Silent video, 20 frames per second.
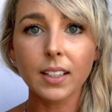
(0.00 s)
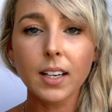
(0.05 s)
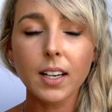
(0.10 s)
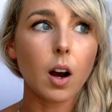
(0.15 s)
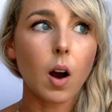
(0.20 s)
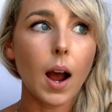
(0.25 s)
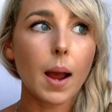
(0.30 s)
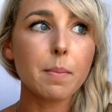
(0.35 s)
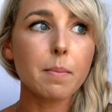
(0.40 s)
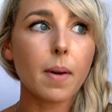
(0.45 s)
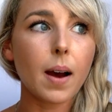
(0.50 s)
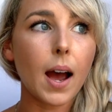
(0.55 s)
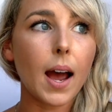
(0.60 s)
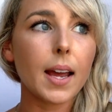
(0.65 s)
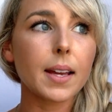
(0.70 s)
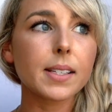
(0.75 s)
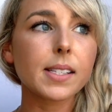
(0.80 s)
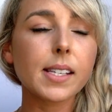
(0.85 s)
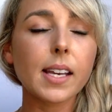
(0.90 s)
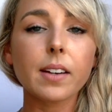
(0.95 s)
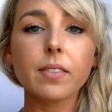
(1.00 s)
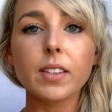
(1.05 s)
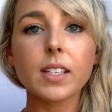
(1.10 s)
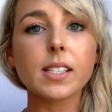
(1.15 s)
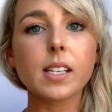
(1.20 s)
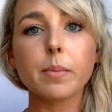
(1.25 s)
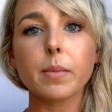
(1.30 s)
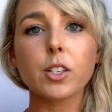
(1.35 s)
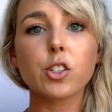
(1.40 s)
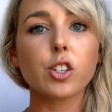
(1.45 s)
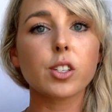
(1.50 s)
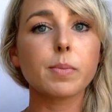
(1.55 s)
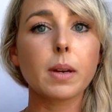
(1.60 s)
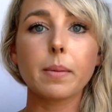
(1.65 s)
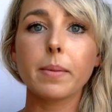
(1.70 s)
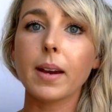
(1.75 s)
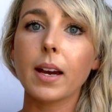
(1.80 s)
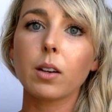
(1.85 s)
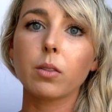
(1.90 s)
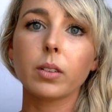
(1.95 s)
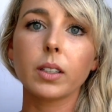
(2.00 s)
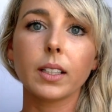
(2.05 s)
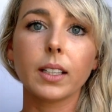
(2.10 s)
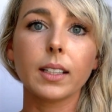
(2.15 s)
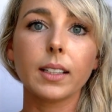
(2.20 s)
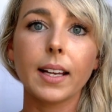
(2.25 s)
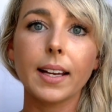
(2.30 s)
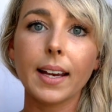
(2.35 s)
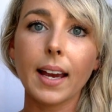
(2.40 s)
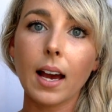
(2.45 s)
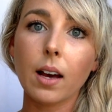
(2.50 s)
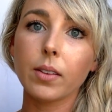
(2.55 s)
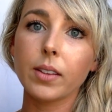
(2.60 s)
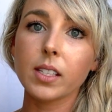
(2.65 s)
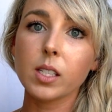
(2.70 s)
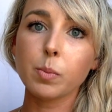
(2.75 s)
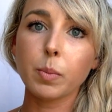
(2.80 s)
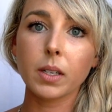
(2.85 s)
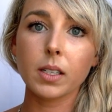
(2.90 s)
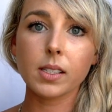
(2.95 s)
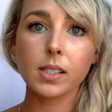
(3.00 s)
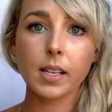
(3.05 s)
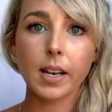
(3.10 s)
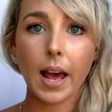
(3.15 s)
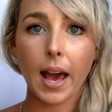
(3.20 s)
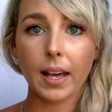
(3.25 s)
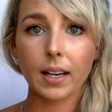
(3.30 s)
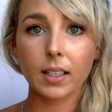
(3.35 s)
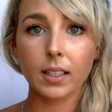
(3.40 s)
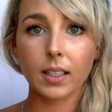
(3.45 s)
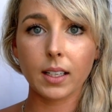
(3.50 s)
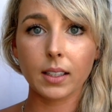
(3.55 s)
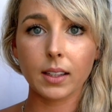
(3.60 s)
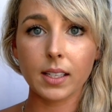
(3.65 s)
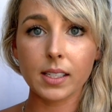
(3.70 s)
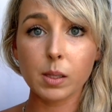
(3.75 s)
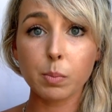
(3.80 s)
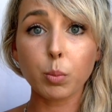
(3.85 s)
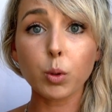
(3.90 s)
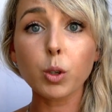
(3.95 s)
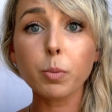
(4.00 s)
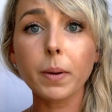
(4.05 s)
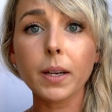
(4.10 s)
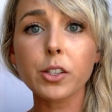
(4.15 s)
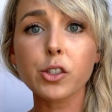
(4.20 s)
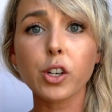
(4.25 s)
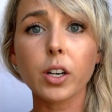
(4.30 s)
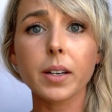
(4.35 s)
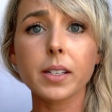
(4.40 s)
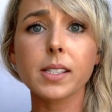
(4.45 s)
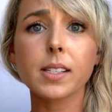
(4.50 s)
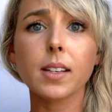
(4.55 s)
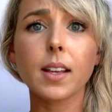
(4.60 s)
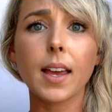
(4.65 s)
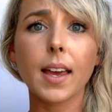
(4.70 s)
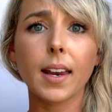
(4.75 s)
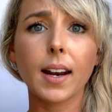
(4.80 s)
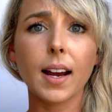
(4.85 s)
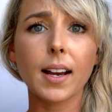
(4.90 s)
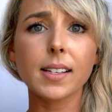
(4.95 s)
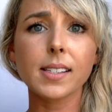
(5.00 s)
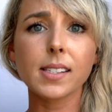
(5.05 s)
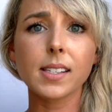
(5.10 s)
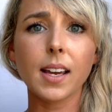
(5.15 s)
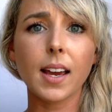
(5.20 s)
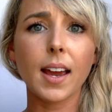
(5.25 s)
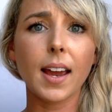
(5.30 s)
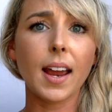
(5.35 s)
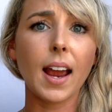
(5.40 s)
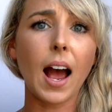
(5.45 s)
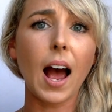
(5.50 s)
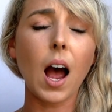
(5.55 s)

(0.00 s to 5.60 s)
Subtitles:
I save these images. Maybe I really like how this person edited this blue picture and I say,